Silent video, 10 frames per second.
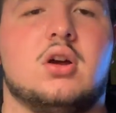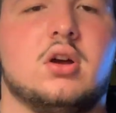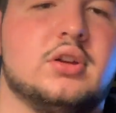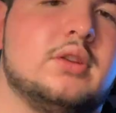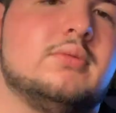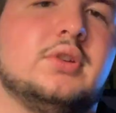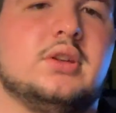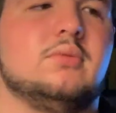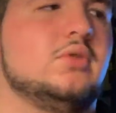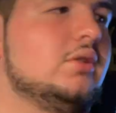
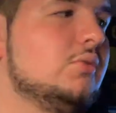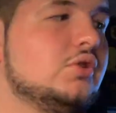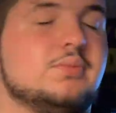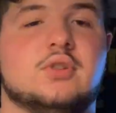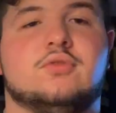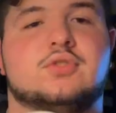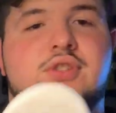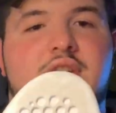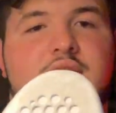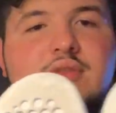arguably one of the most beautiful
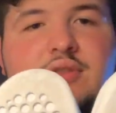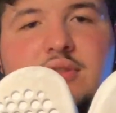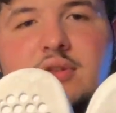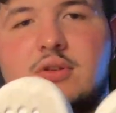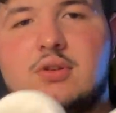sneakers